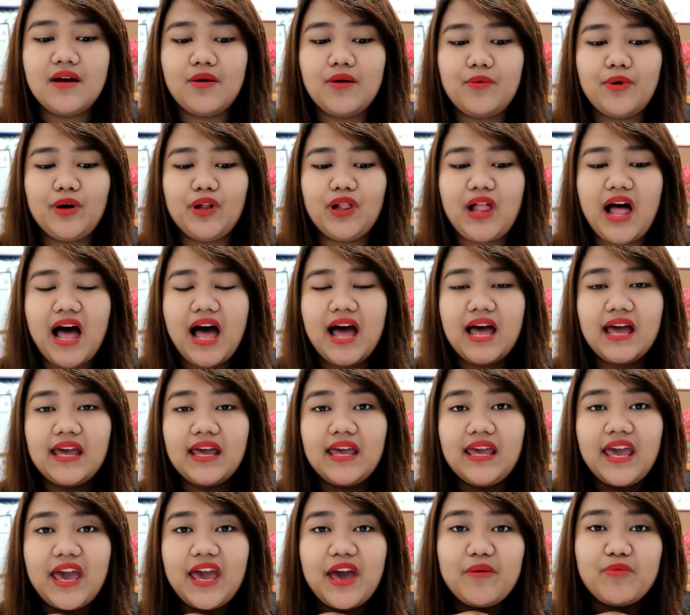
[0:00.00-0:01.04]
Well,
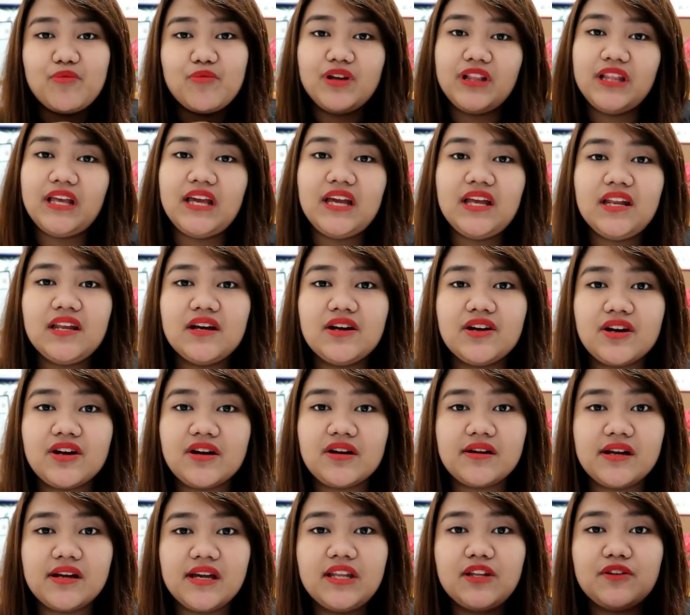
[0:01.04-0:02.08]
I am really in a
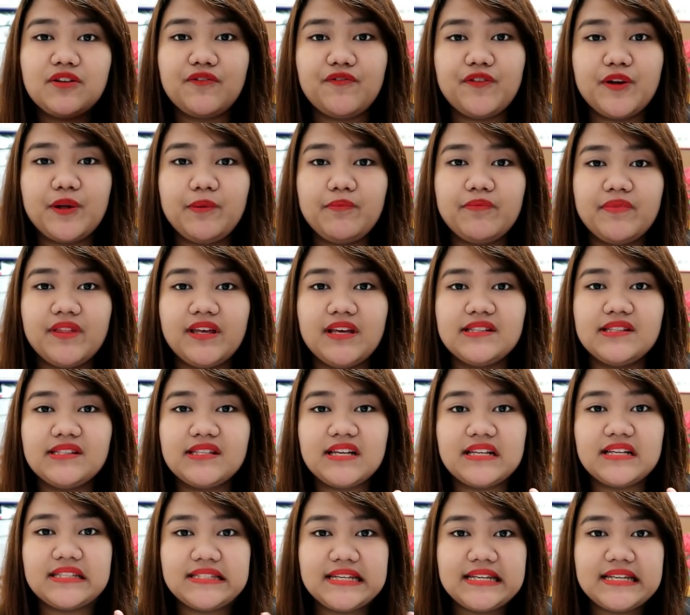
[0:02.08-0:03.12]
hurry to film this
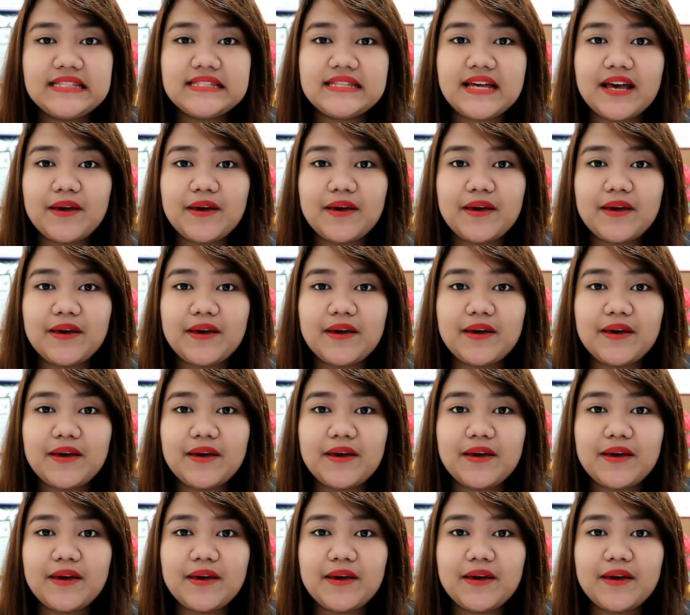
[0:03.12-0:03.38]
because since